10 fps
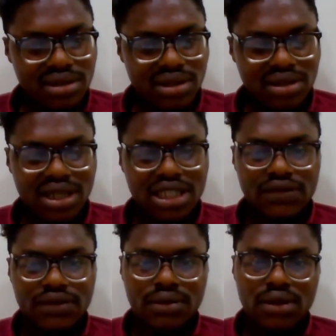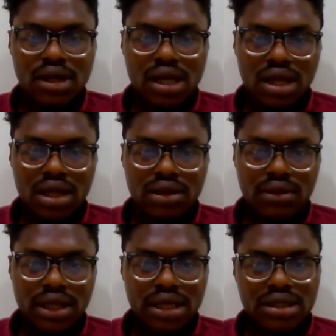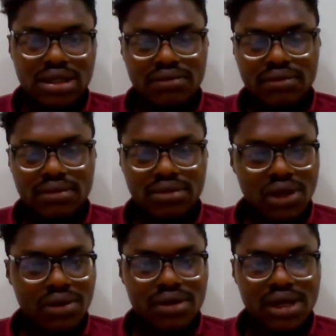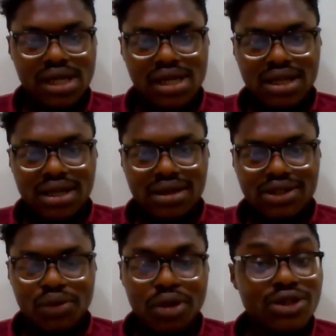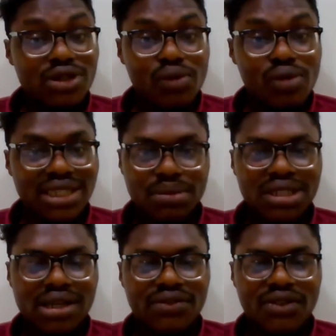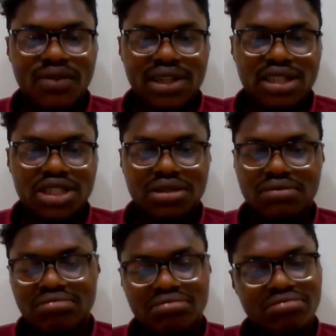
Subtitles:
successful and all that. So we look to the West basically for validation.